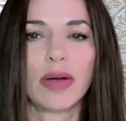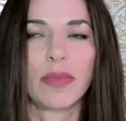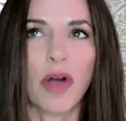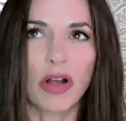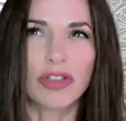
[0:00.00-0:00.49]

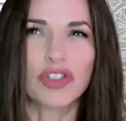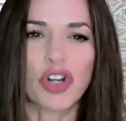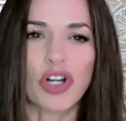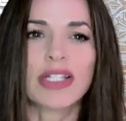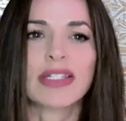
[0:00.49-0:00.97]
Mars
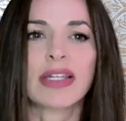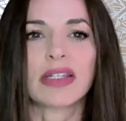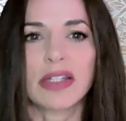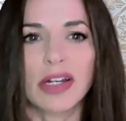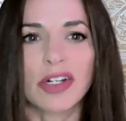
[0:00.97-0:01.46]
journeys into
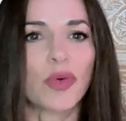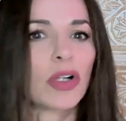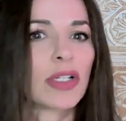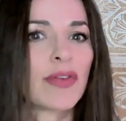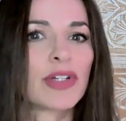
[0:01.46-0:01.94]
the
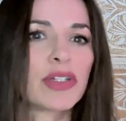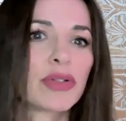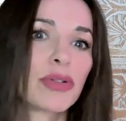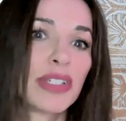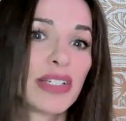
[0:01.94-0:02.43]
underworld every
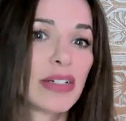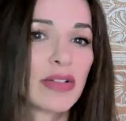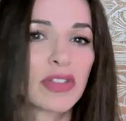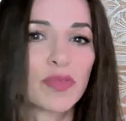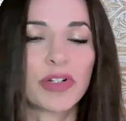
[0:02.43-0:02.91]
2
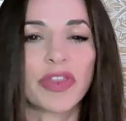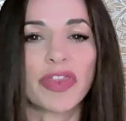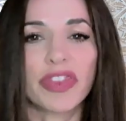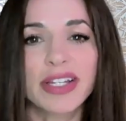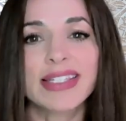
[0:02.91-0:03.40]
years, but
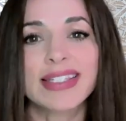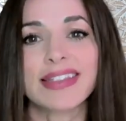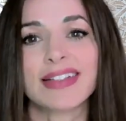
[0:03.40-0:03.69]
this